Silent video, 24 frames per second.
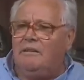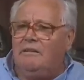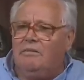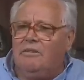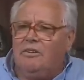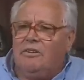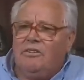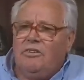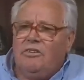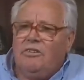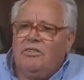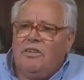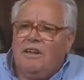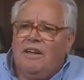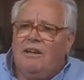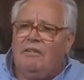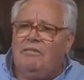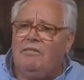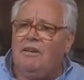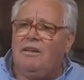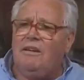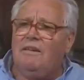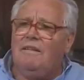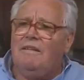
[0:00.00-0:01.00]
It was just
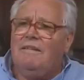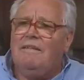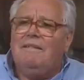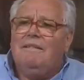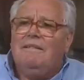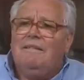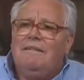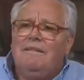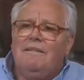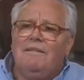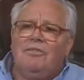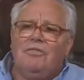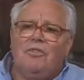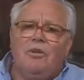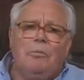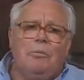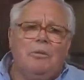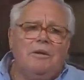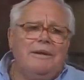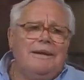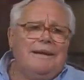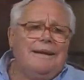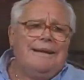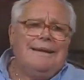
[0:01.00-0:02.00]
having
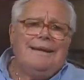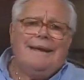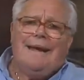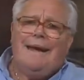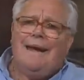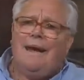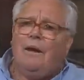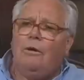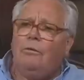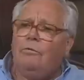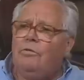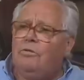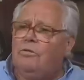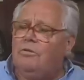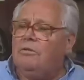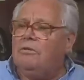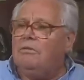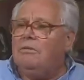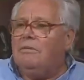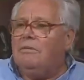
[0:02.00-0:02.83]
somebody in the house.